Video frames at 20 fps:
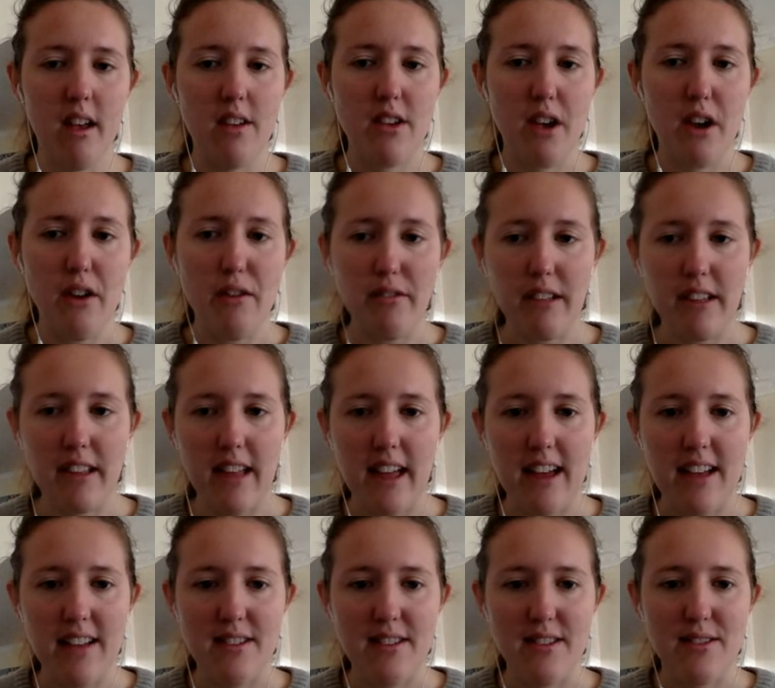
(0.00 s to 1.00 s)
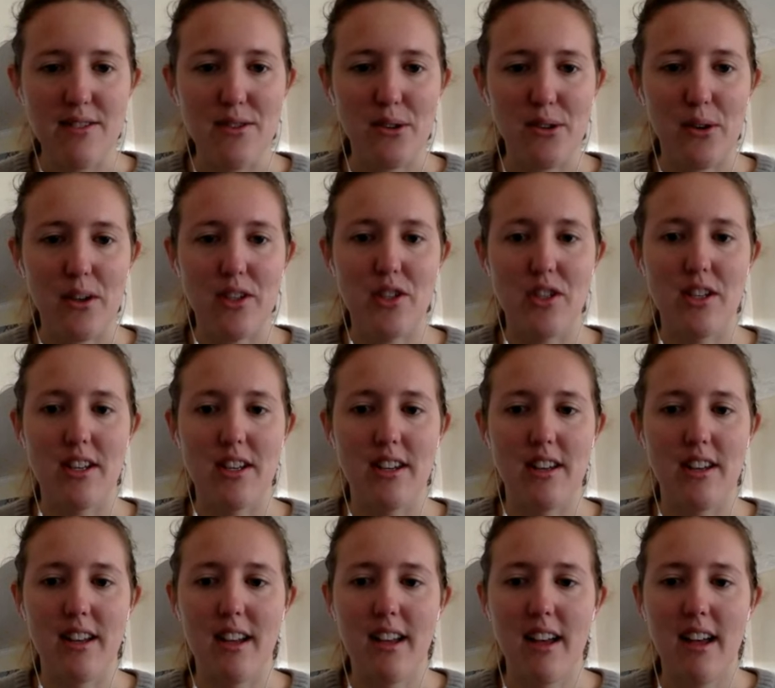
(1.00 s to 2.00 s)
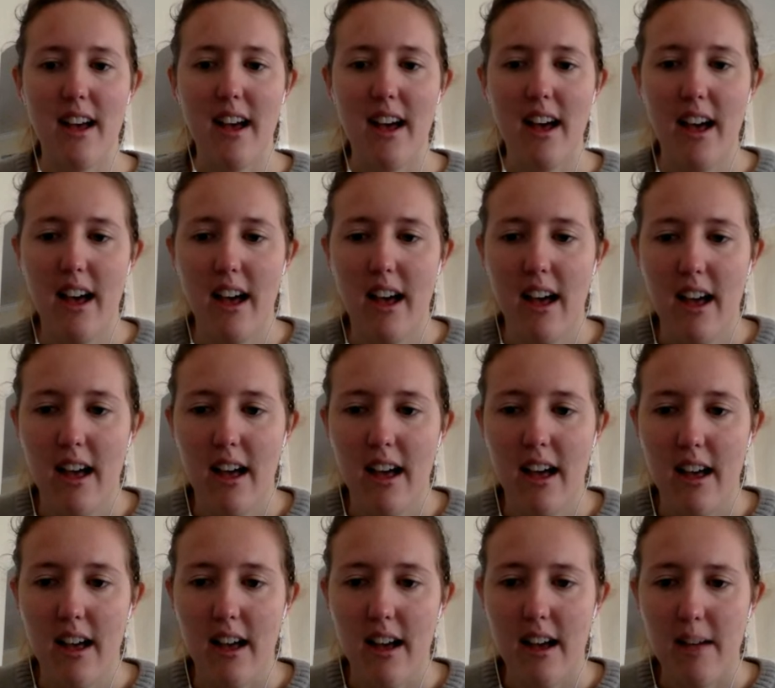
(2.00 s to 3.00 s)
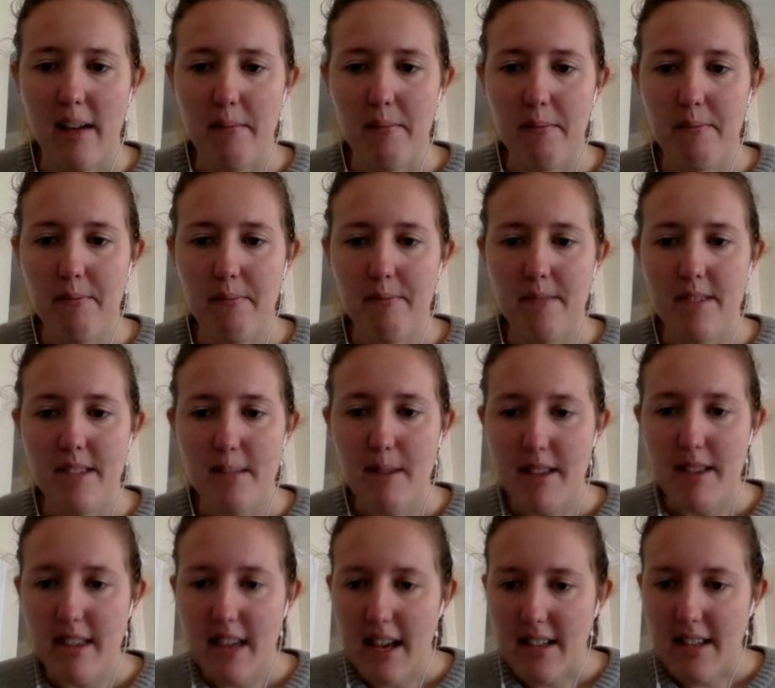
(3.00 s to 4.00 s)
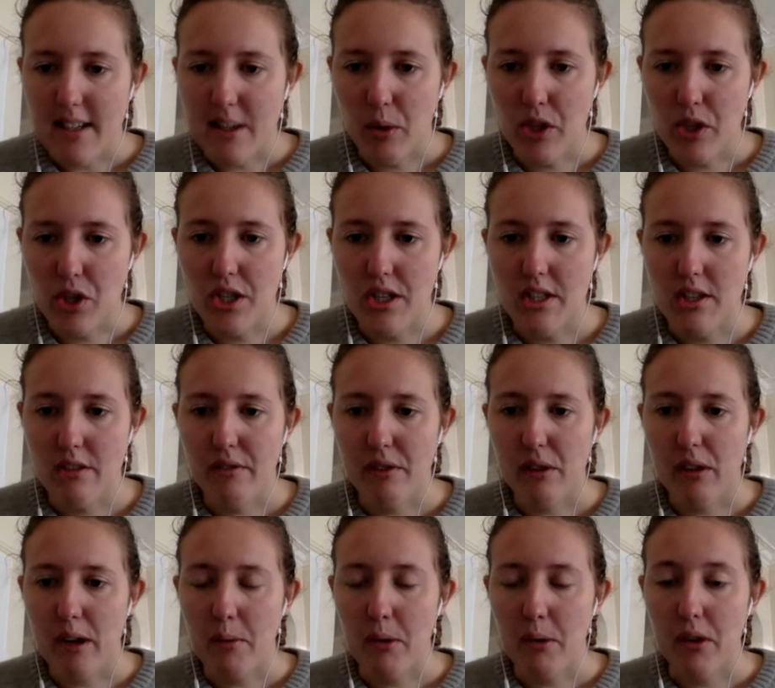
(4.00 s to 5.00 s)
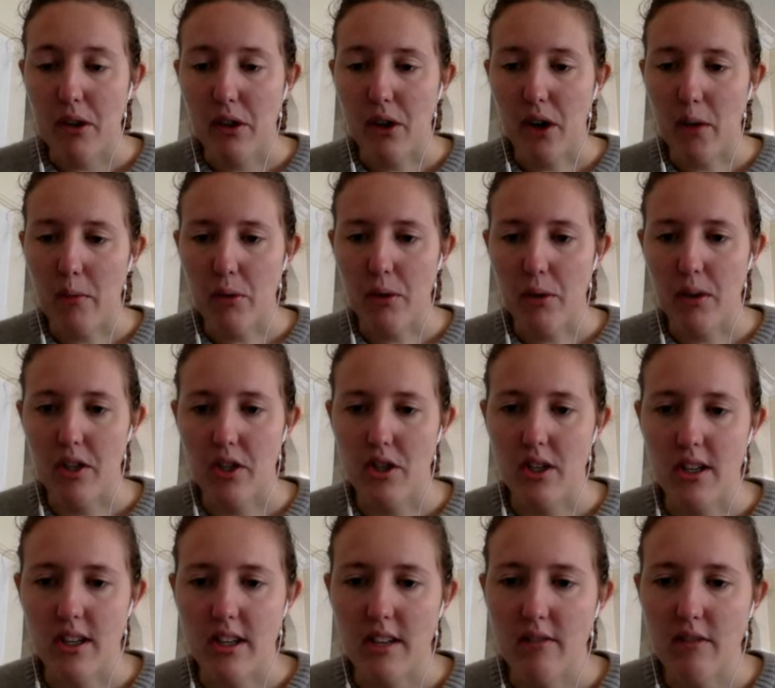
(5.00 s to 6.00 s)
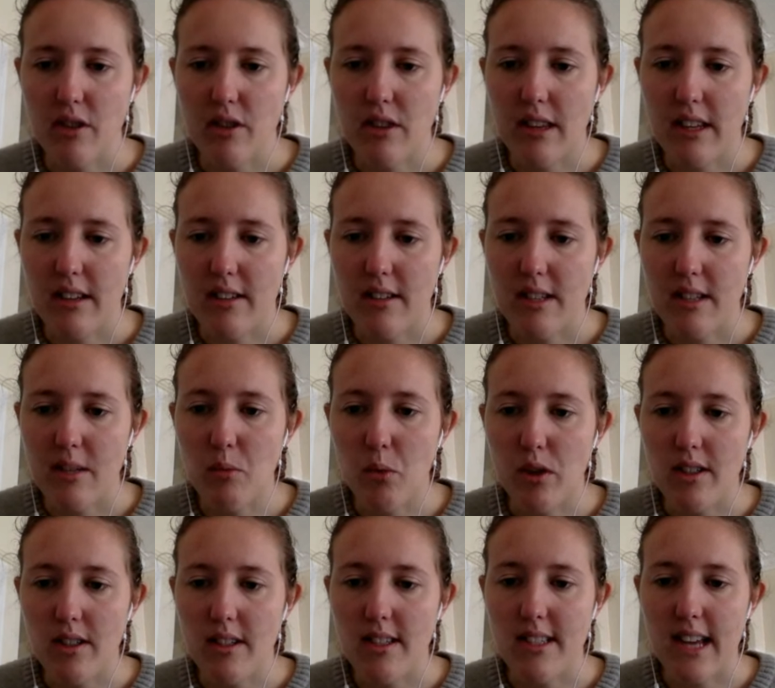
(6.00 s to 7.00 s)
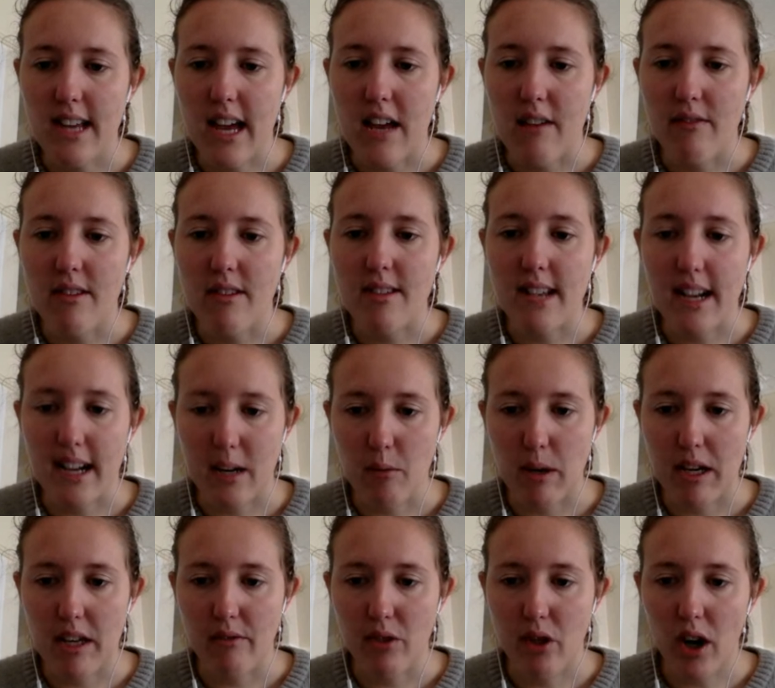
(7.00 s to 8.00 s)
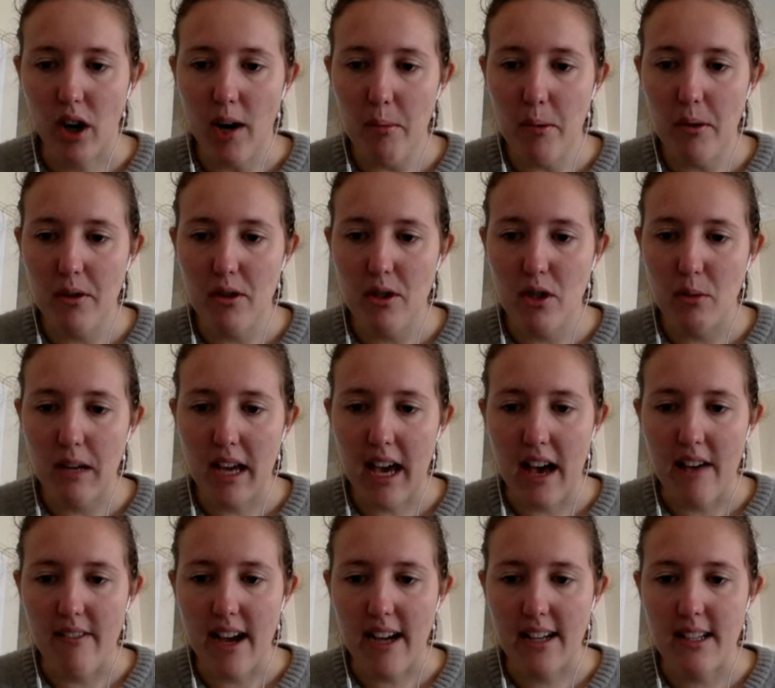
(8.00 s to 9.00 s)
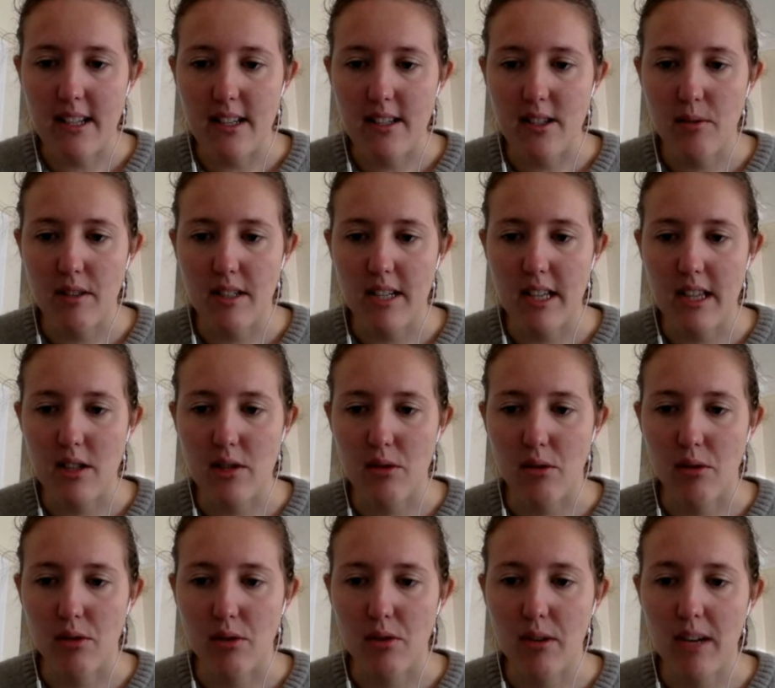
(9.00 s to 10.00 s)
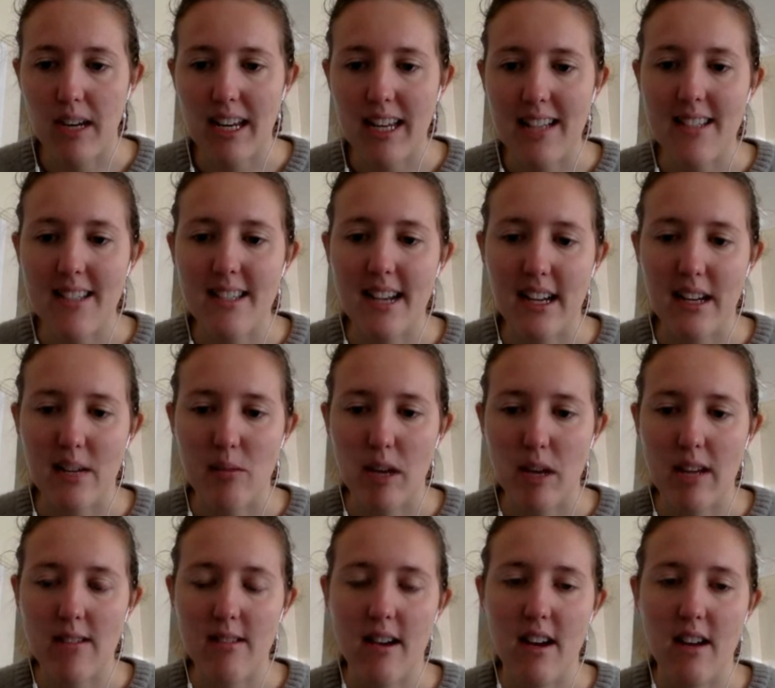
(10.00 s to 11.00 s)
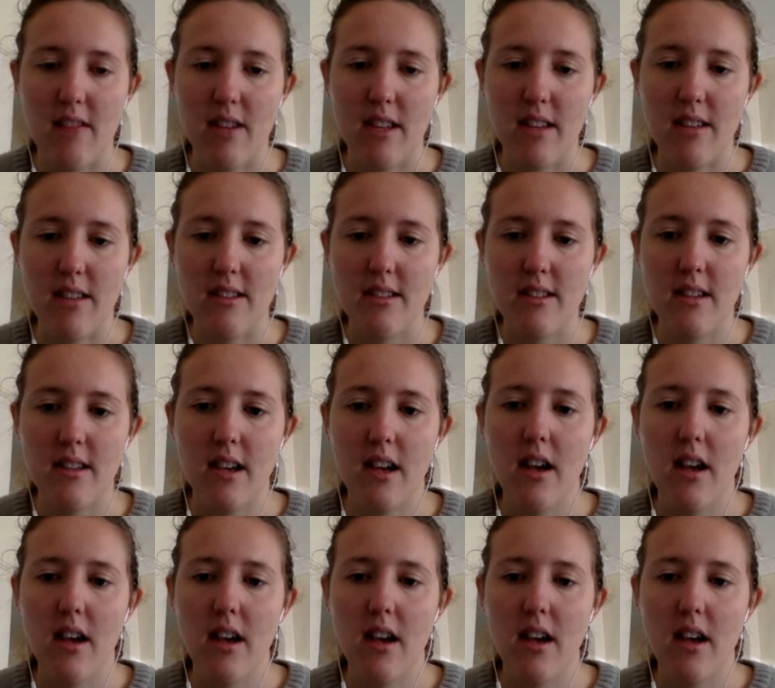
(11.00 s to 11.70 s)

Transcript: So hopefully that answers your question. Samantha has a question to follow up on the COP question. If youth leaders did want to stay for the second week of COP, do we have access to attend the talks or any second week side events?